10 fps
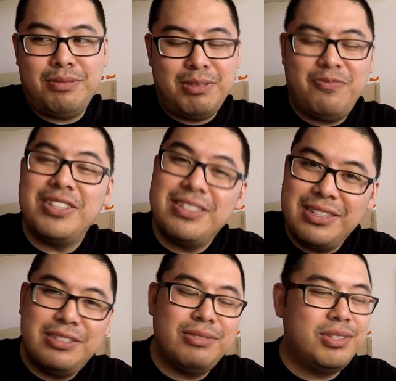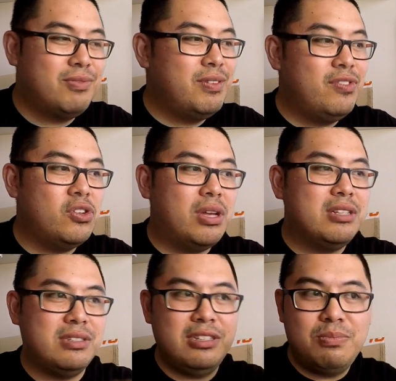this into his review. And
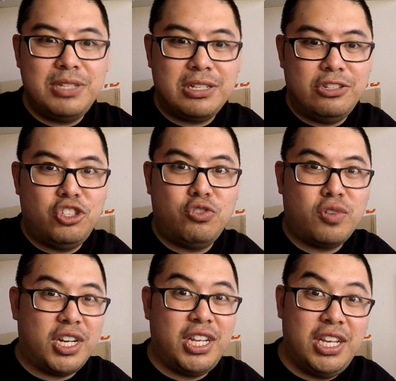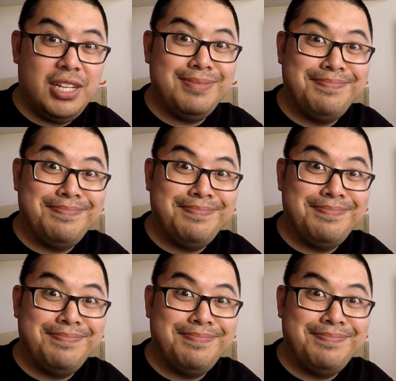it's this particular shoe right here.